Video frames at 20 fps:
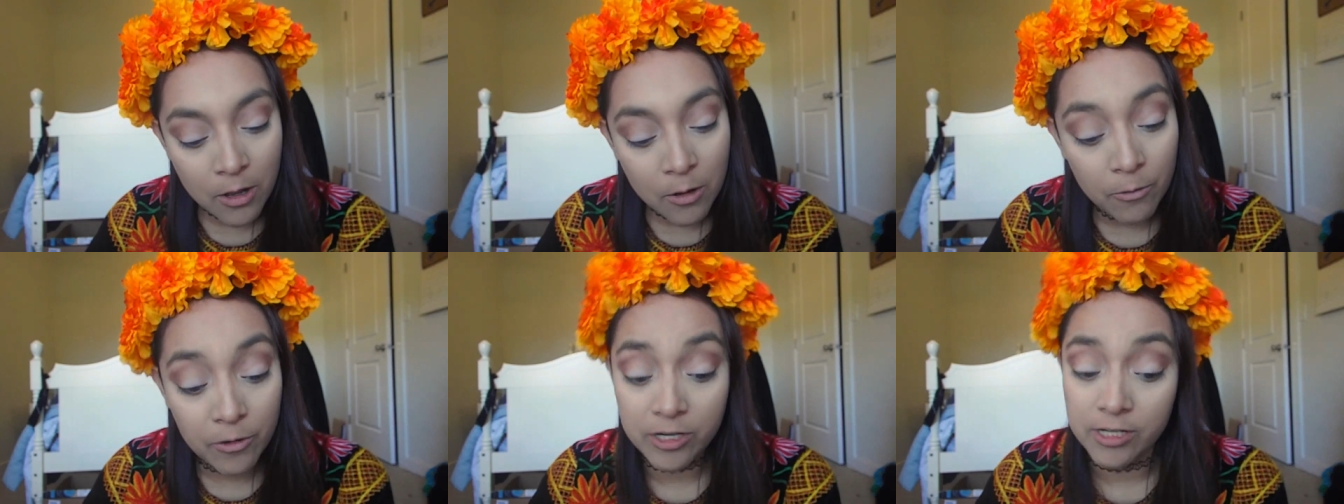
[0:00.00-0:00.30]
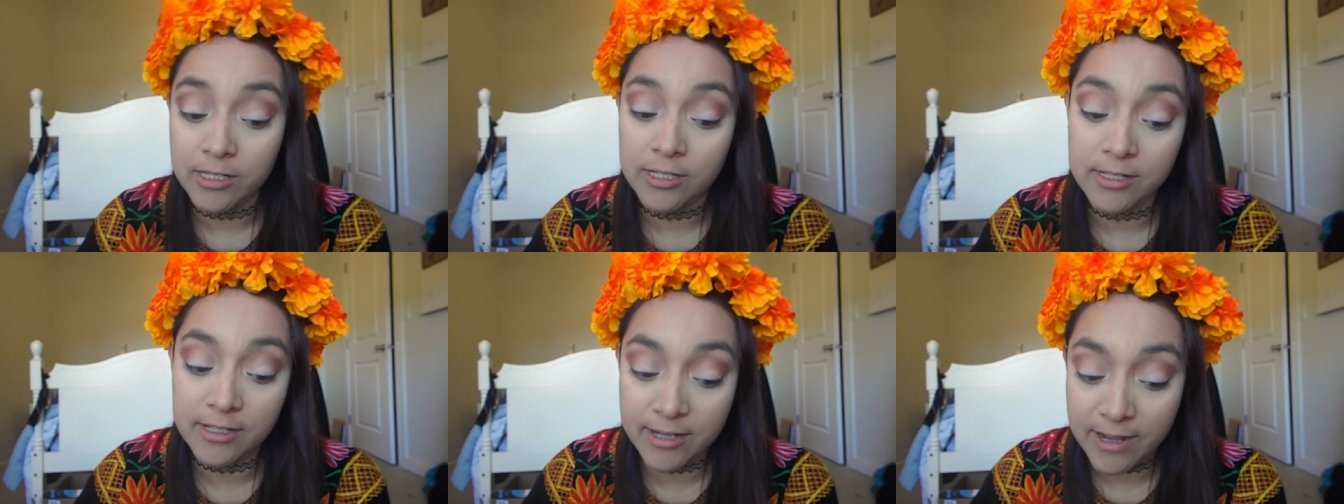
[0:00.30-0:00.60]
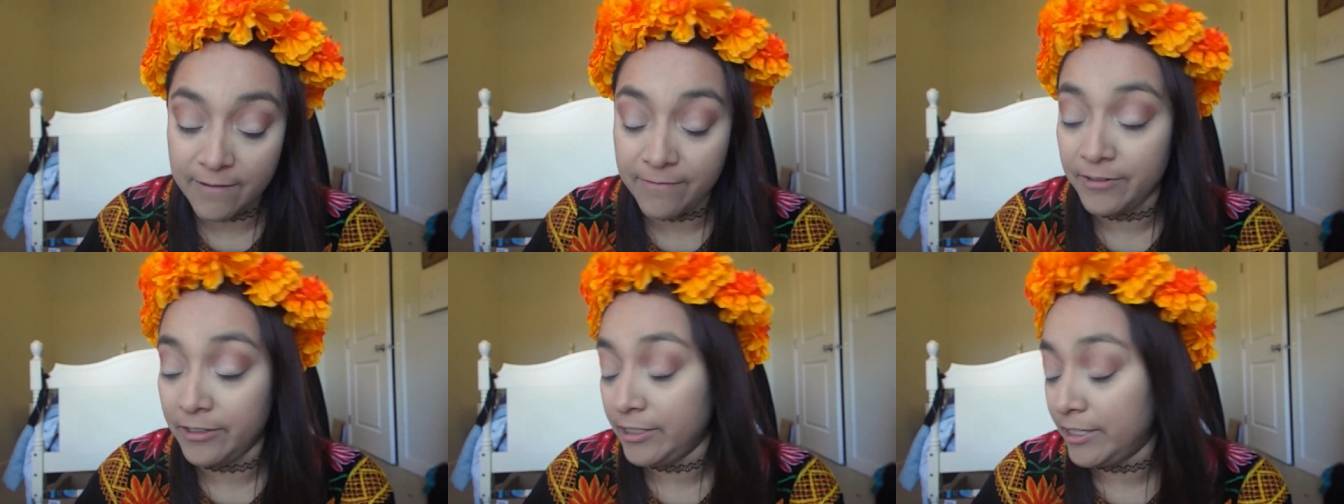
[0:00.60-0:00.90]
which is
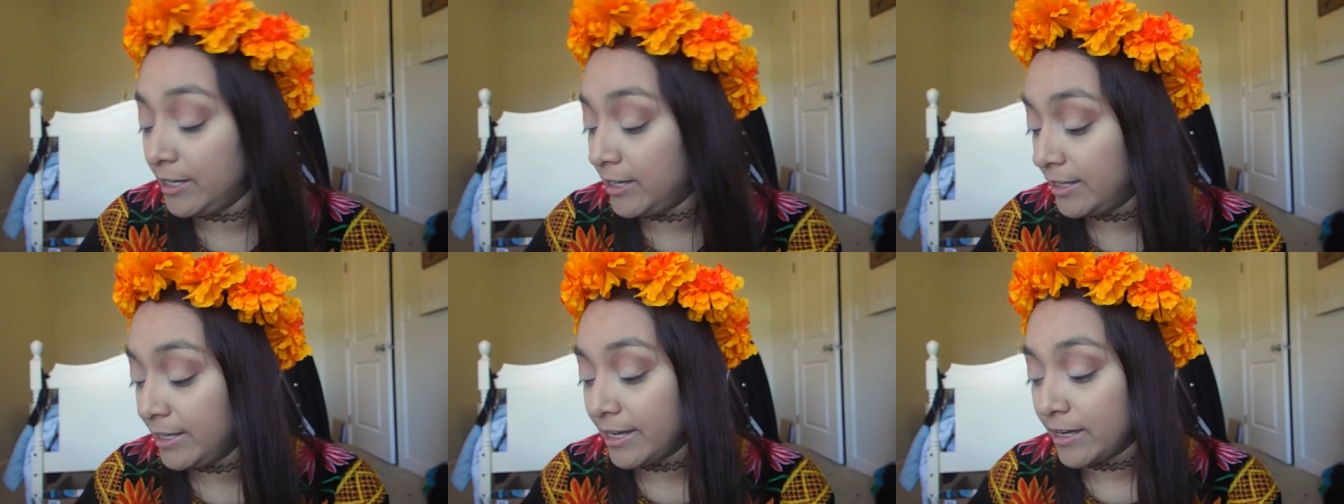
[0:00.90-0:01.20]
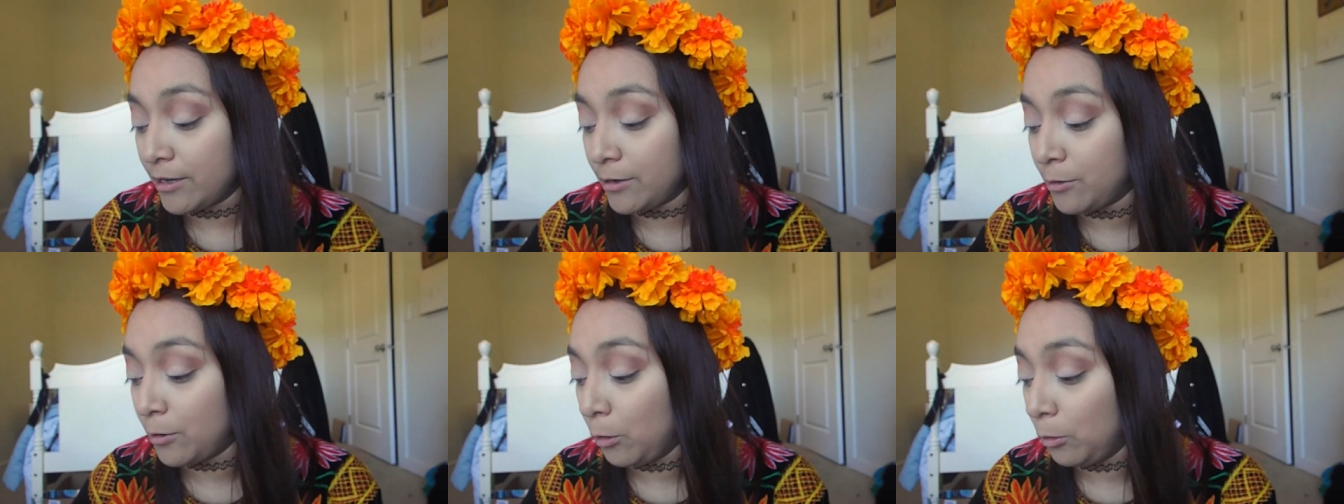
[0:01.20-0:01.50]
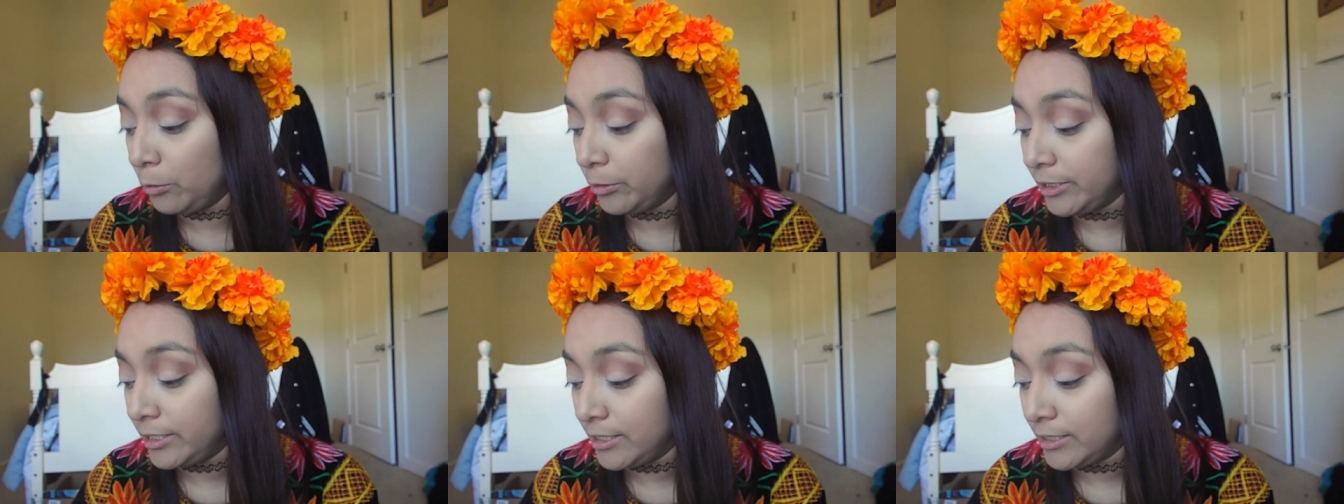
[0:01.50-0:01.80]
definitely like a
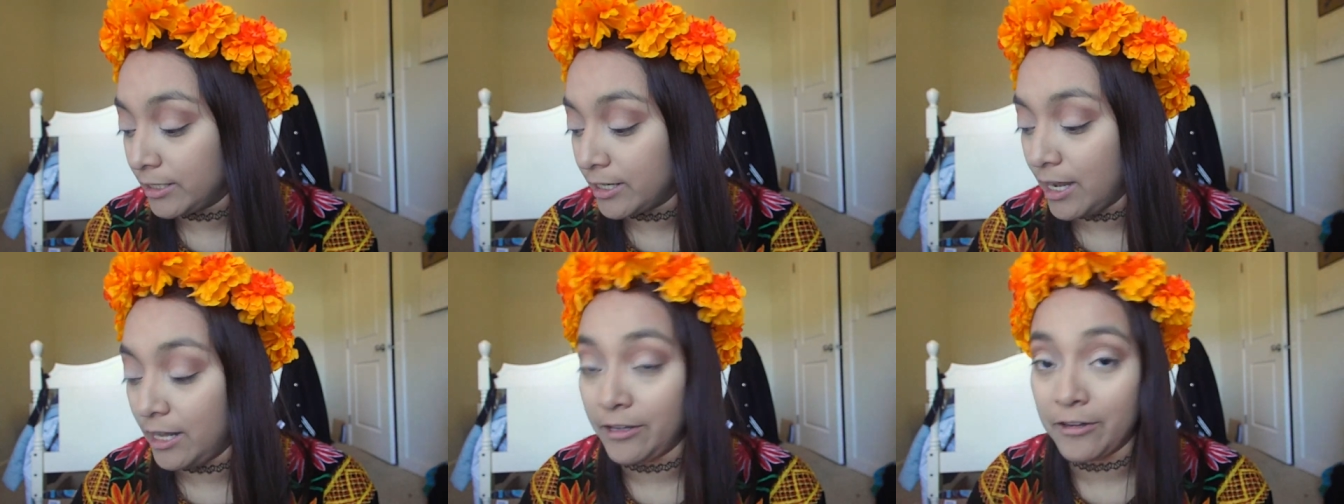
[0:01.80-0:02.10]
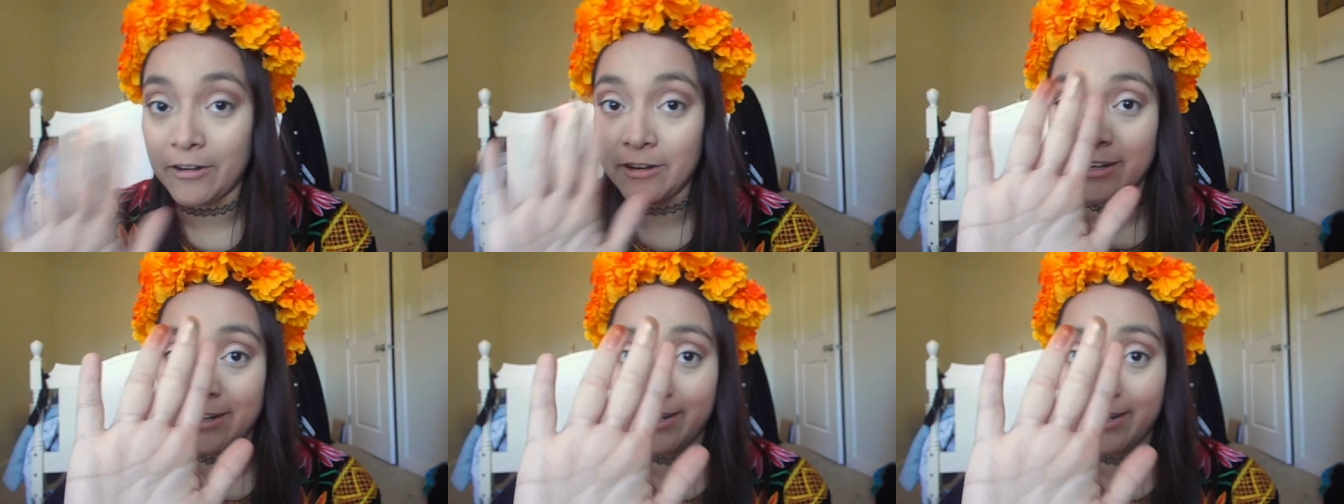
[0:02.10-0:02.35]
golden color.